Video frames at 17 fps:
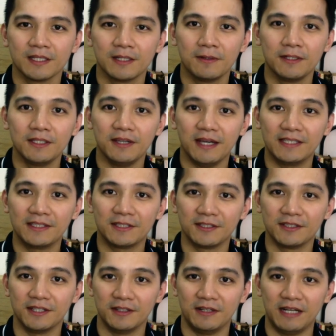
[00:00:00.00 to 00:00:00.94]
When you enter
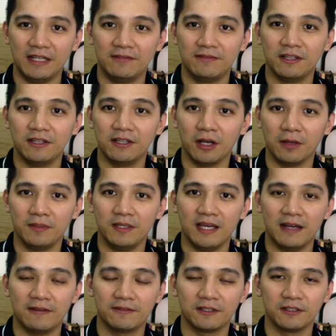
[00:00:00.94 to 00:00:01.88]
the arrival lobby
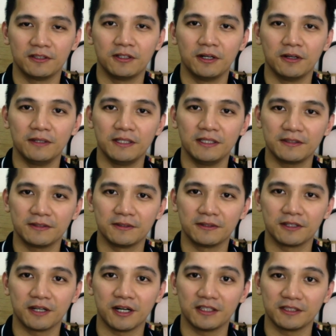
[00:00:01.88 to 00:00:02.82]
after going through
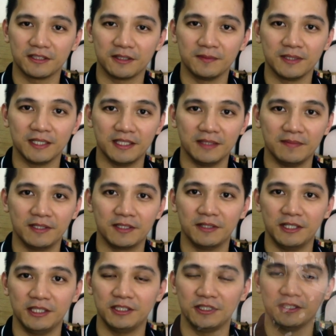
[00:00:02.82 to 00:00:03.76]
customs and
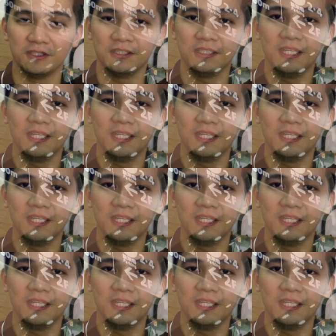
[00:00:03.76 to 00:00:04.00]
immigration,